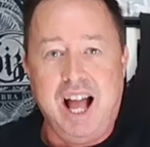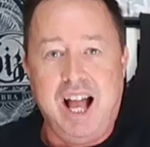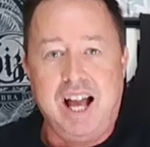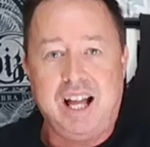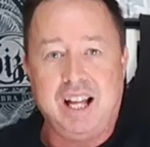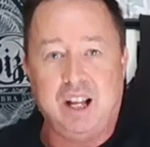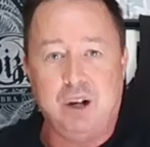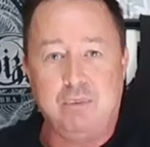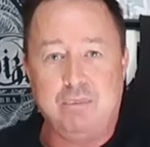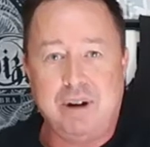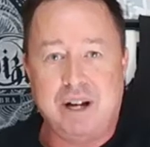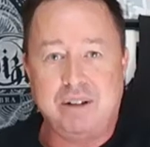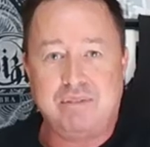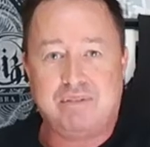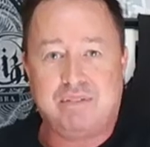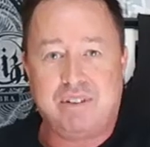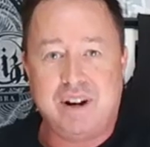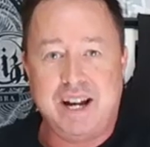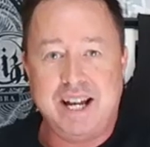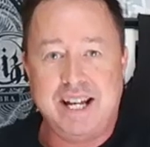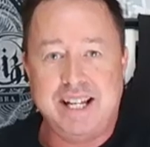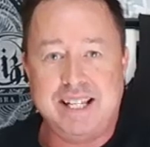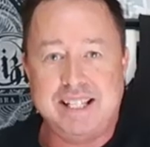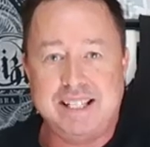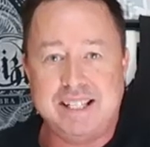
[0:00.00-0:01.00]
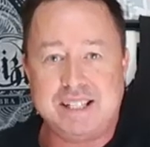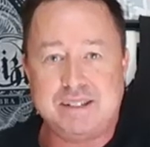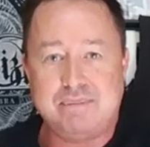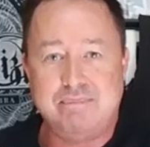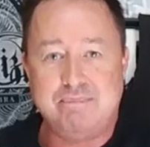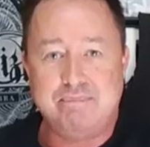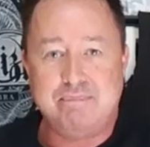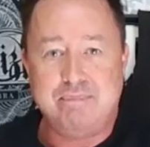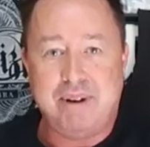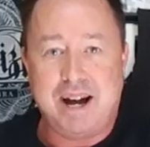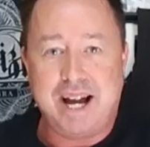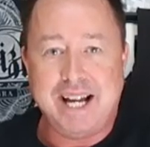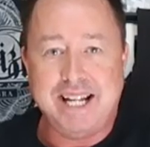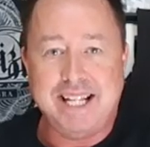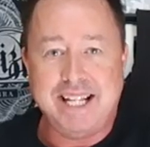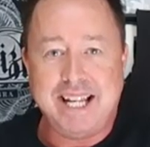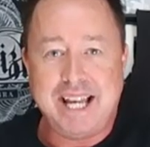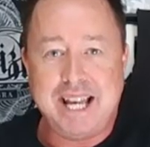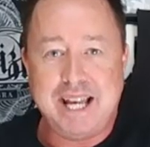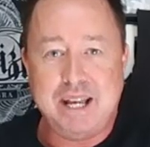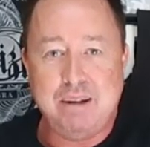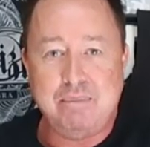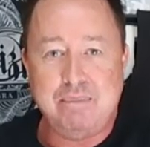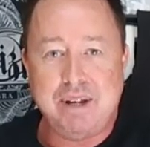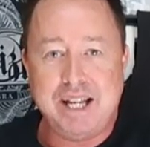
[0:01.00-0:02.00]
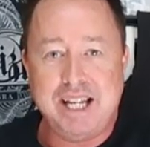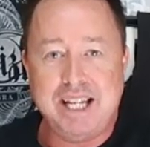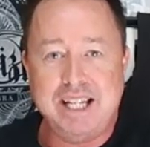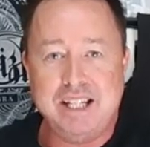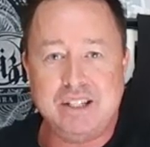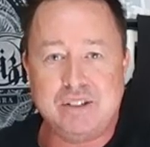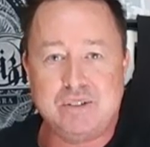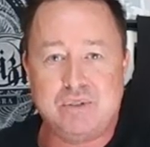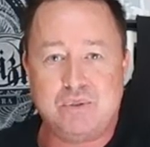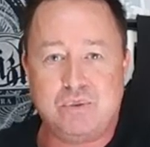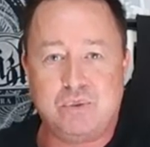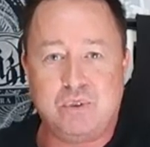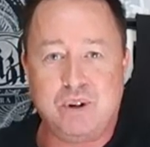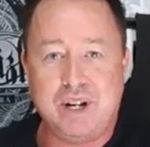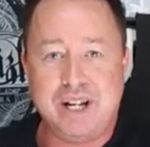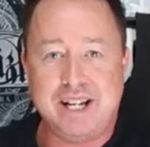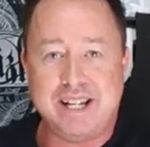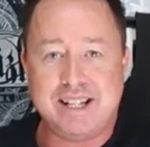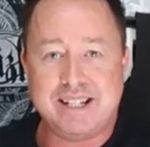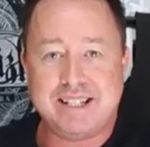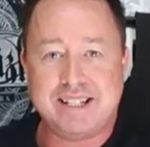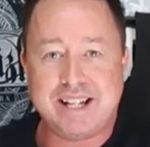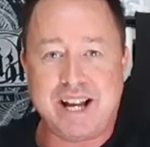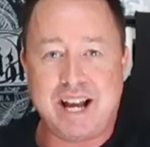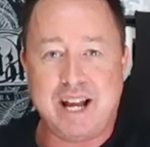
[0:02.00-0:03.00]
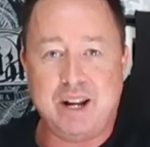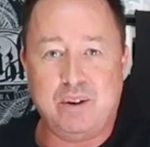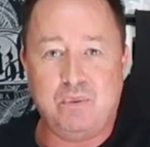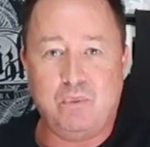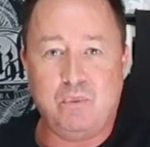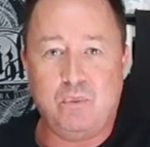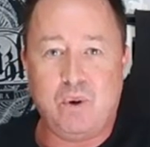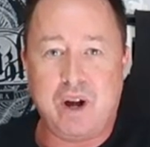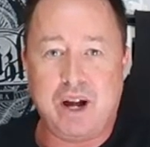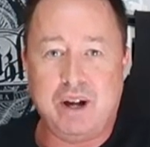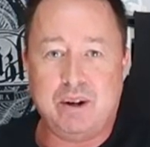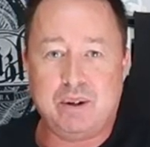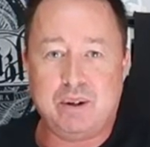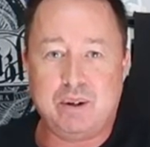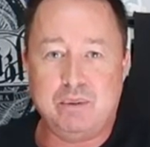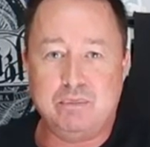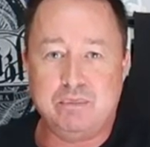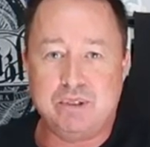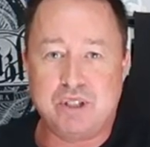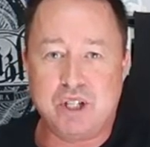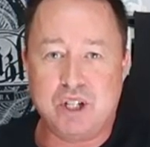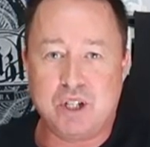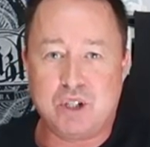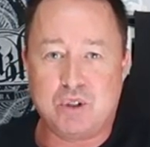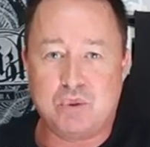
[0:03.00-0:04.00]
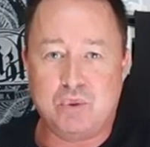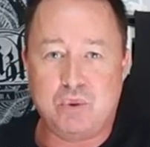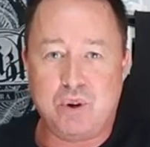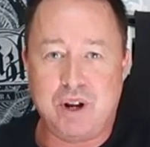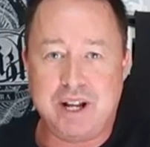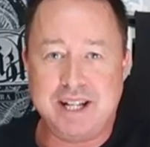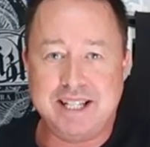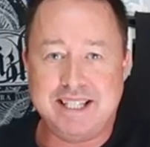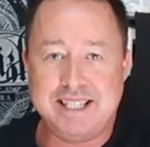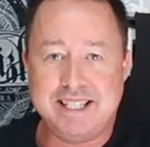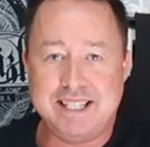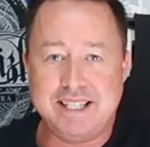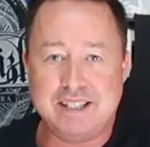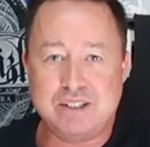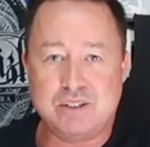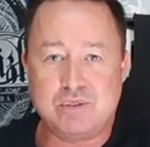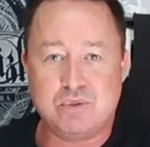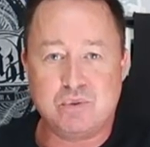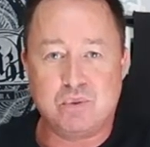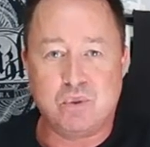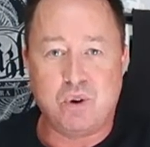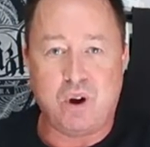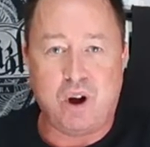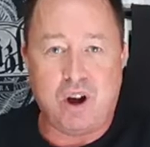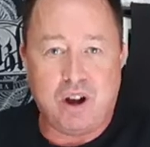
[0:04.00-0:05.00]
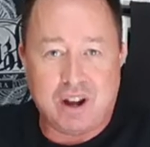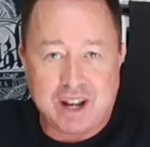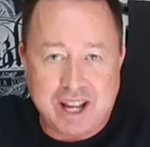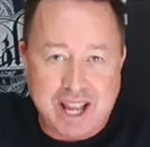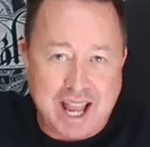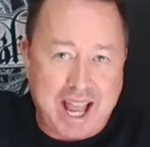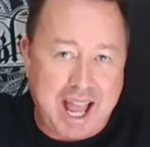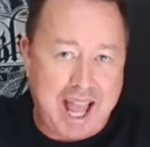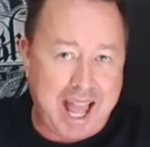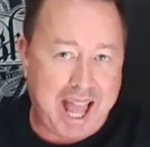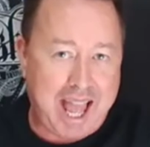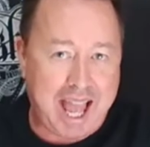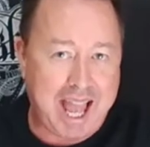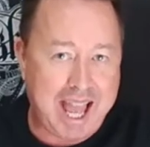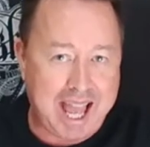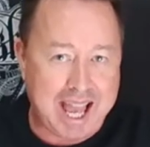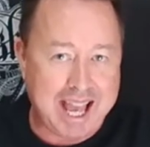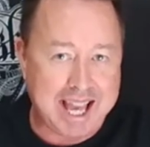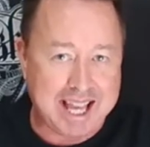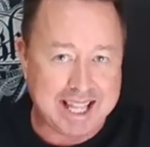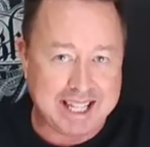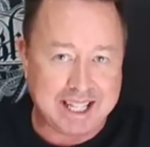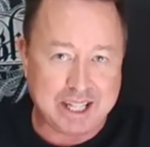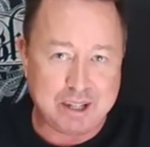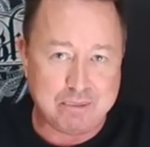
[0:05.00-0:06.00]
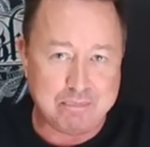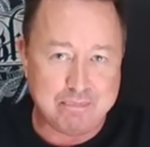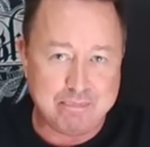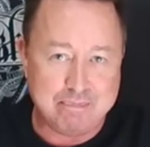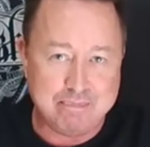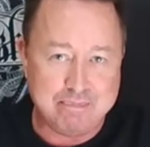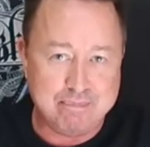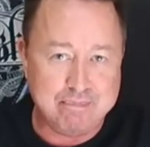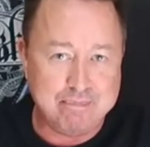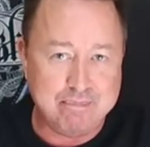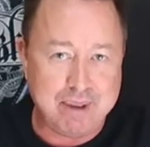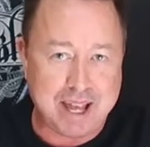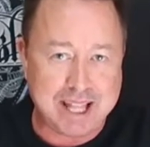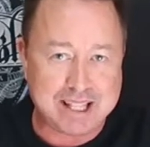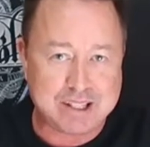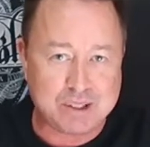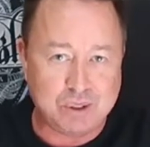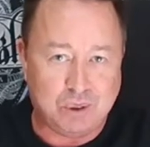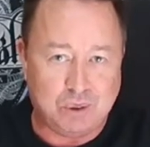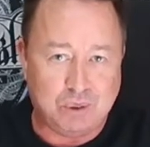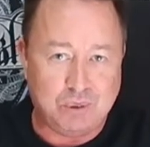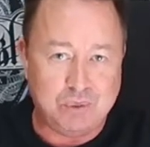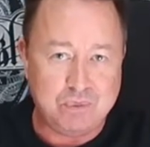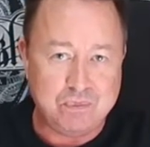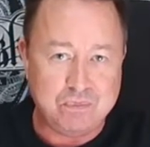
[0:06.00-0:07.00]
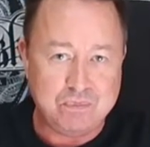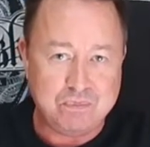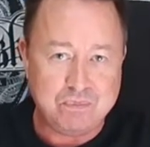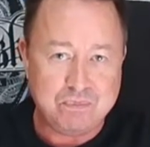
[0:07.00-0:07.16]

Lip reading: Hello my friends, my name is Rich and welcome to Greatest Rock and Metal.